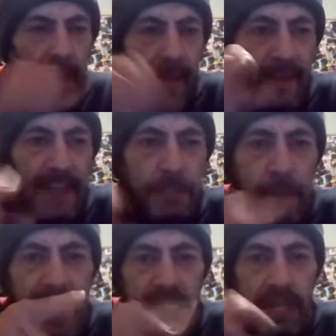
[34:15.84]
and that's
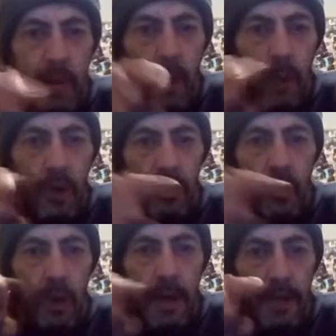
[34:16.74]
basically what we're
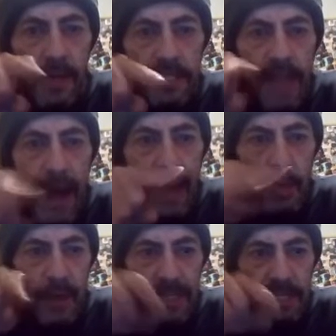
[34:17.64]
doing in this
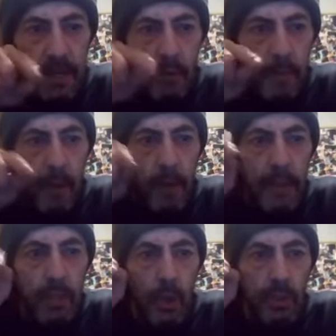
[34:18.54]
address thing. Remember,
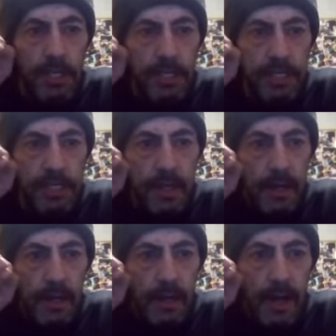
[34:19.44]
I told you it's
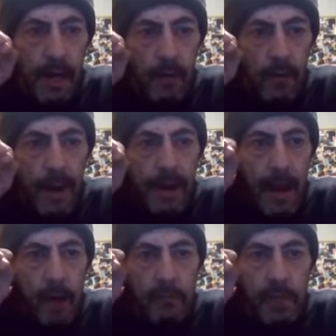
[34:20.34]
right
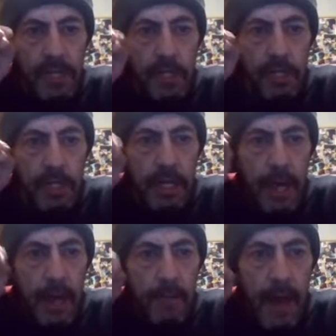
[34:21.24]
now everybody's using a
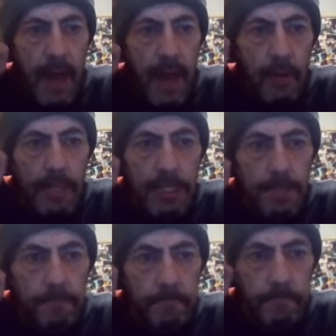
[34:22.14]
name and address.
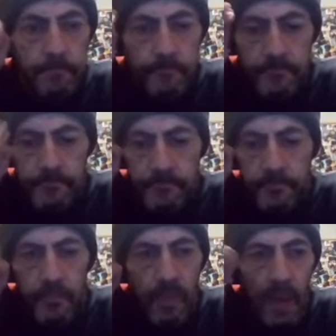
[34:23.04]

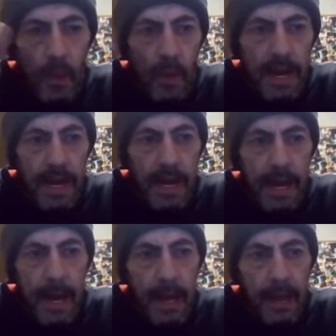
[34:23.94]
We need to
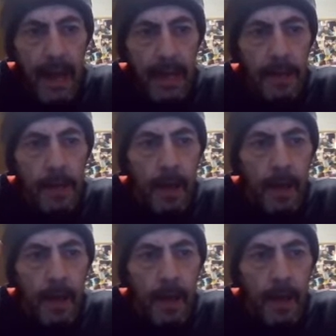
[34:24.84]
get out of that.